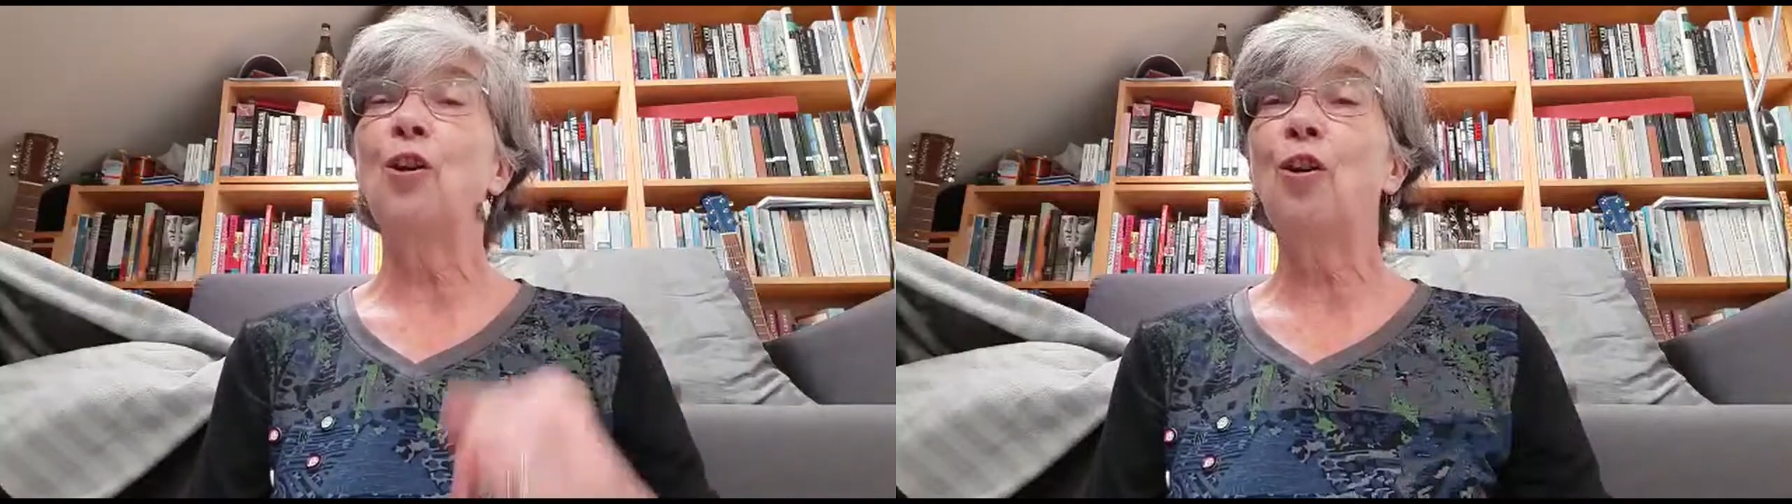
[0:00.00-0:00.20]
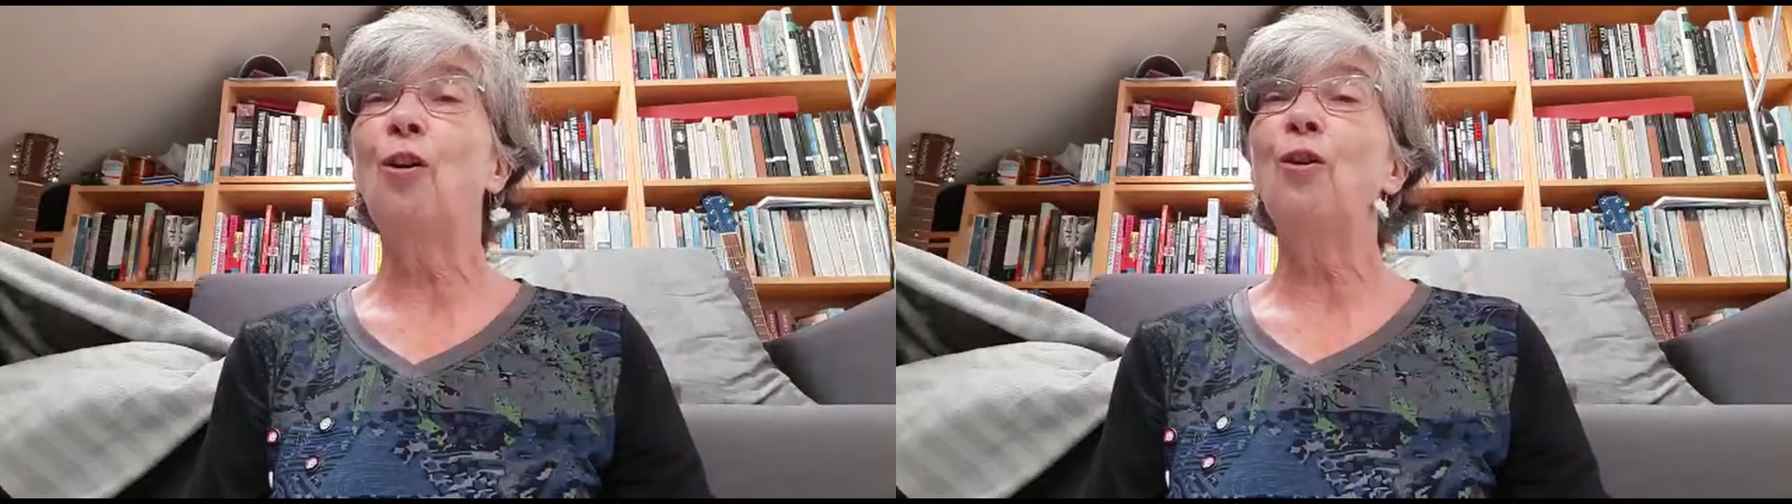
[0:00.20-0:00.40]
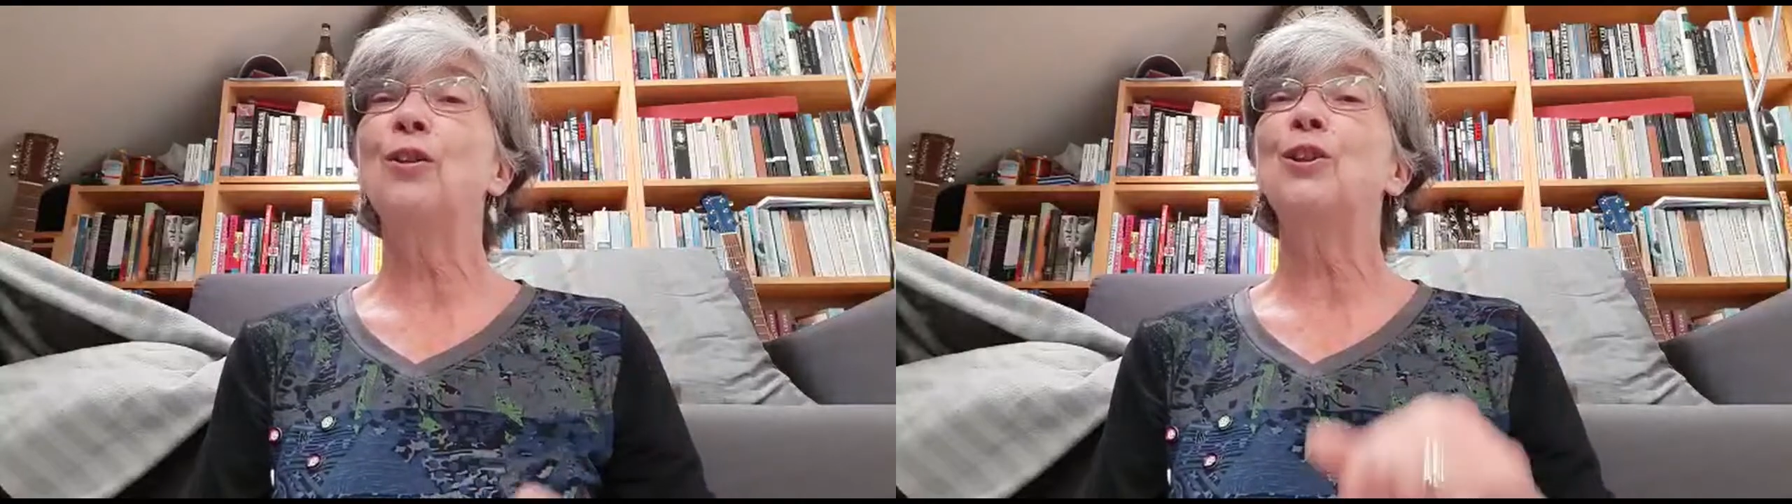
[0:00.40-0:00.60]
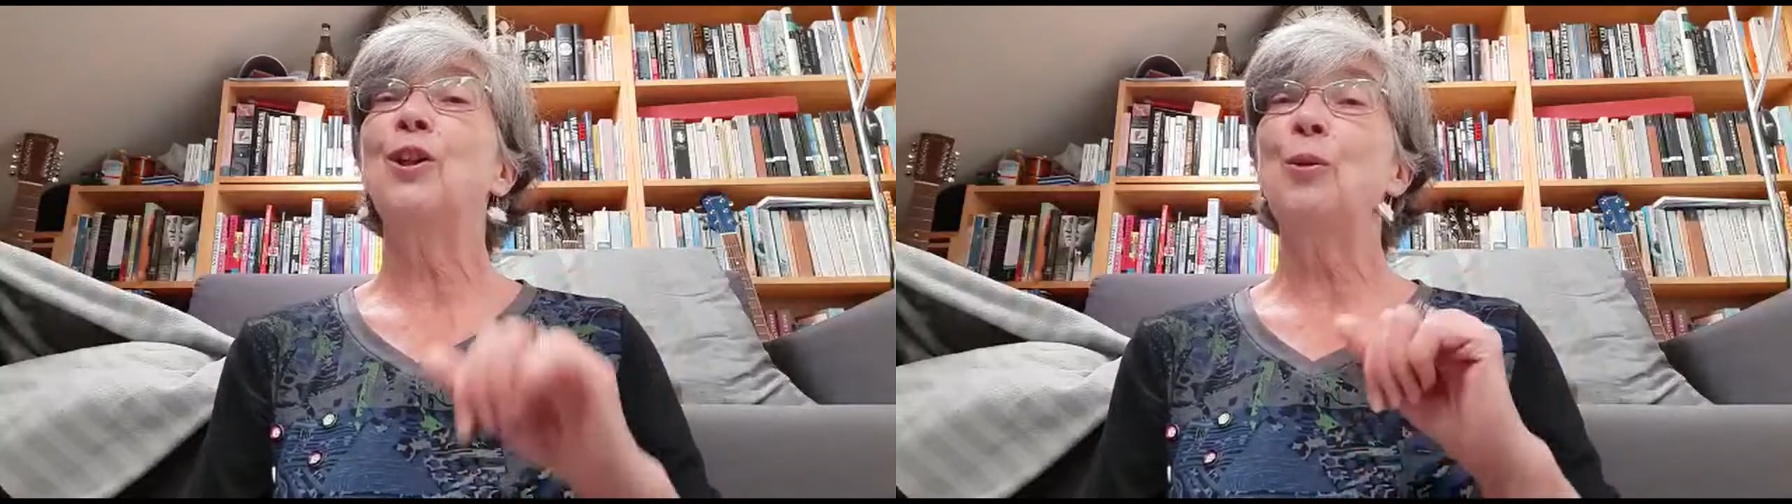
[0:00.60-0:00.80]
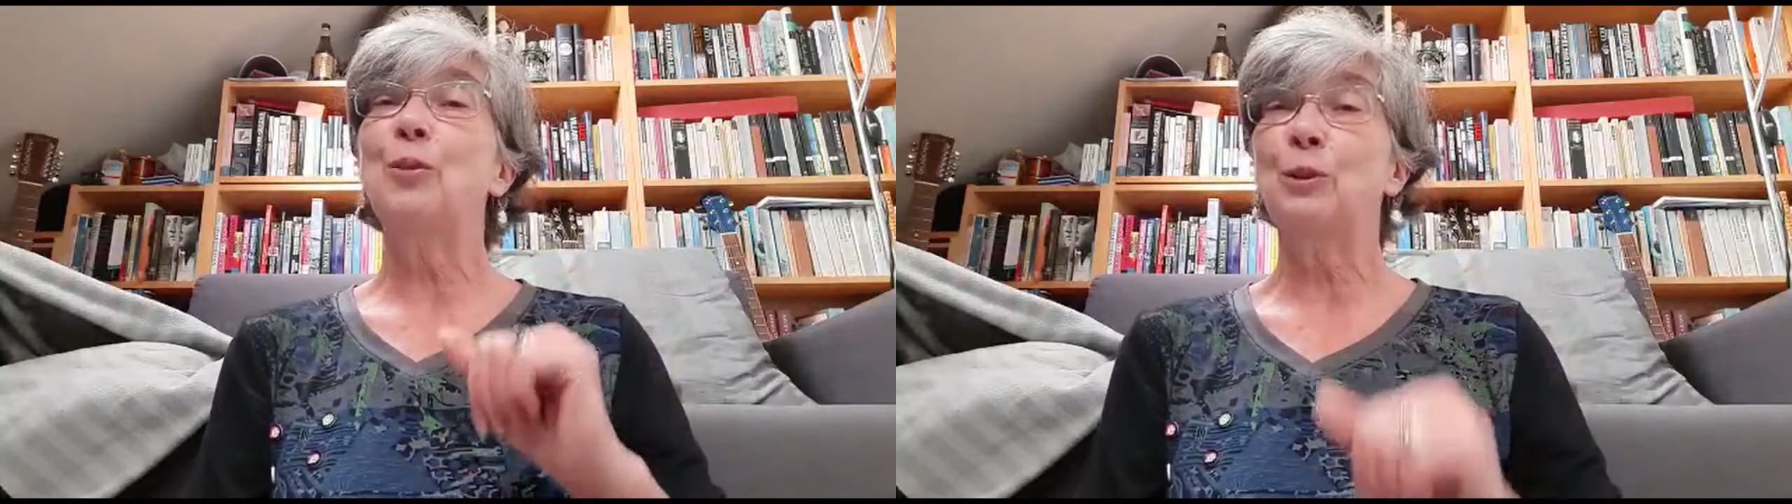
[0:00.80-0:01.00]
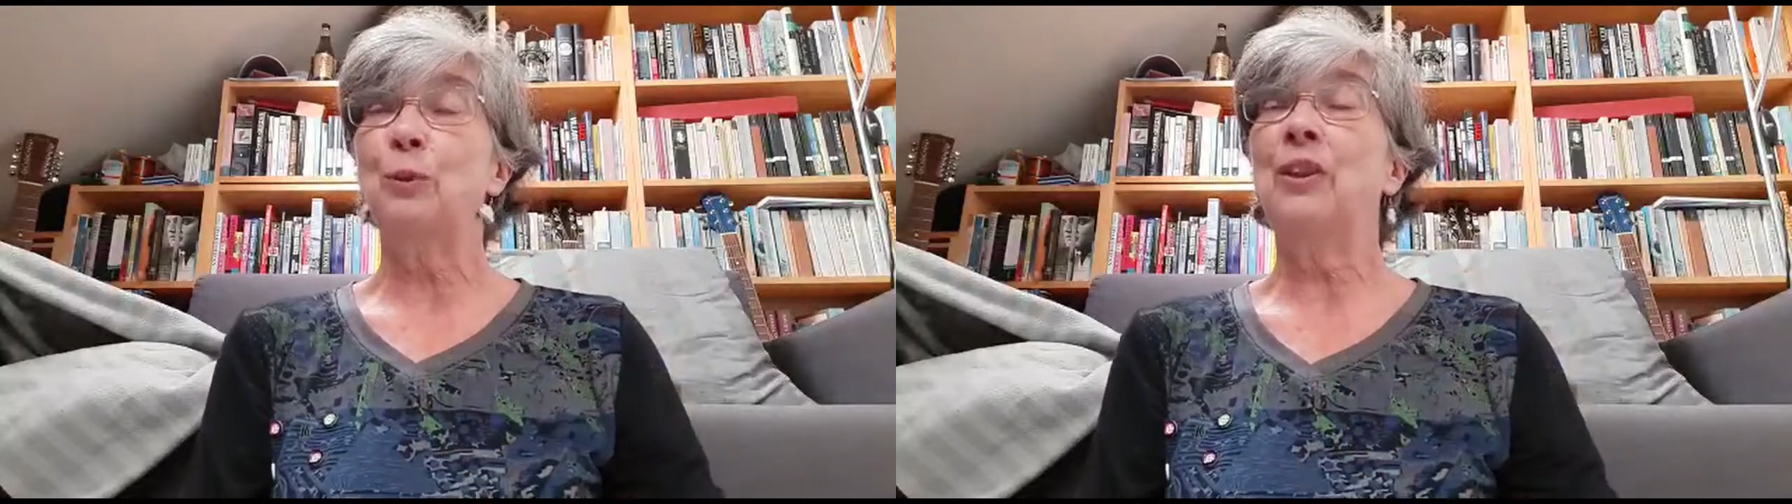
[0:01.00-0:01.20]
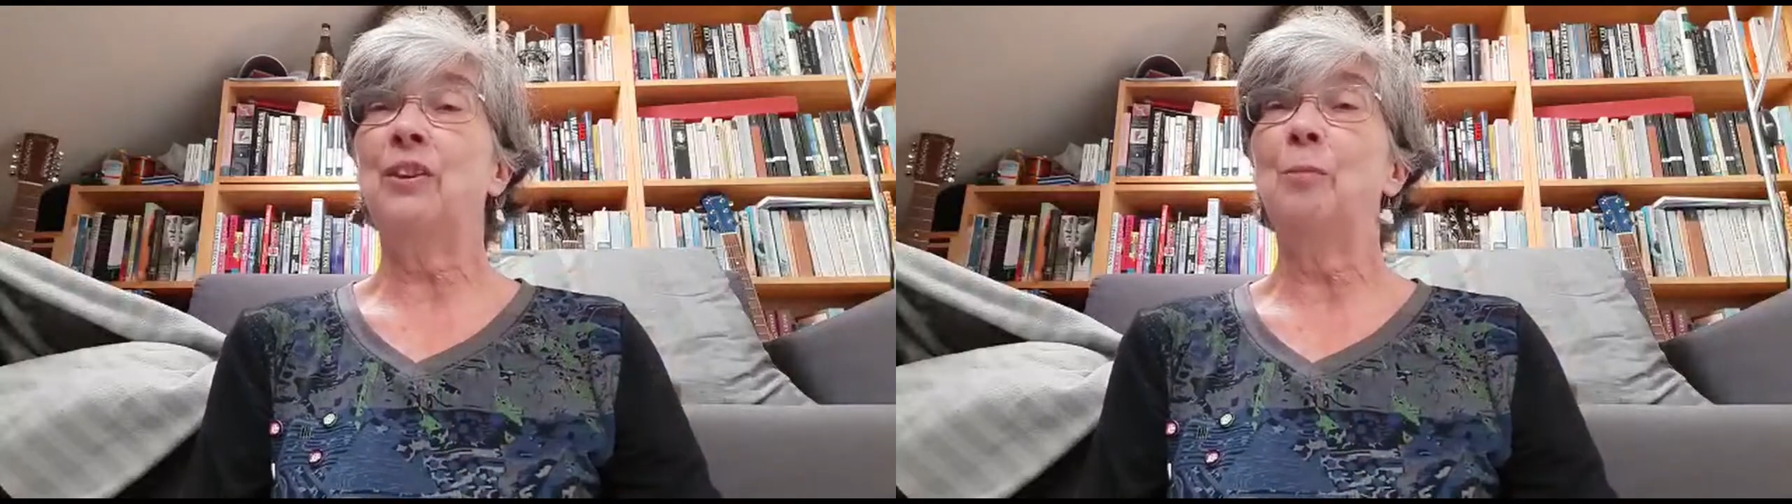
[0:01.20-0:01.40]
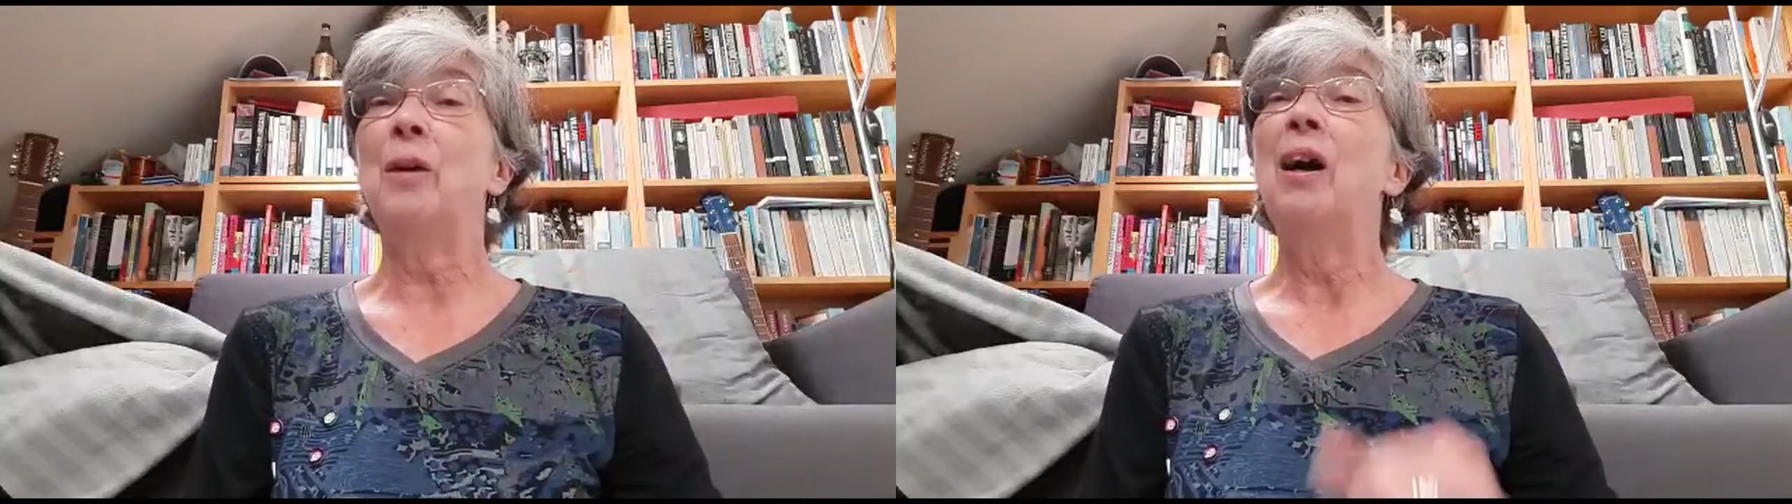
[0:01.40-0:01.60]
God was with
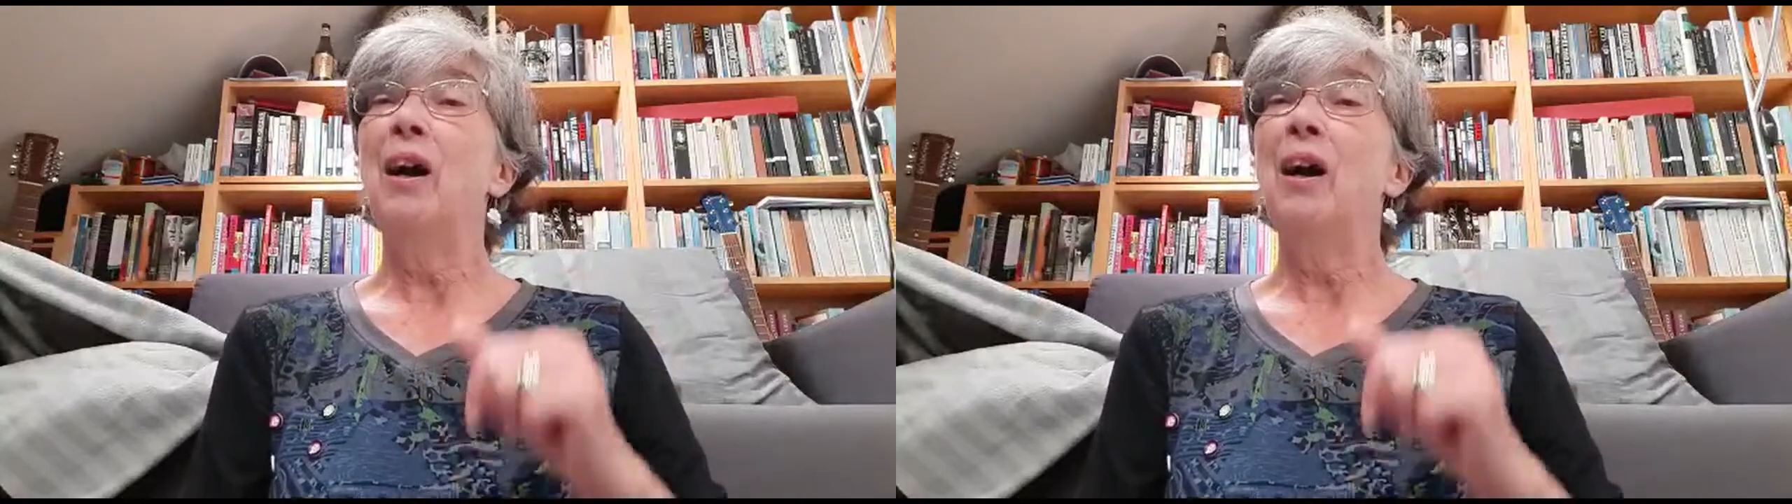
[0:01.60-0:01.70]
them.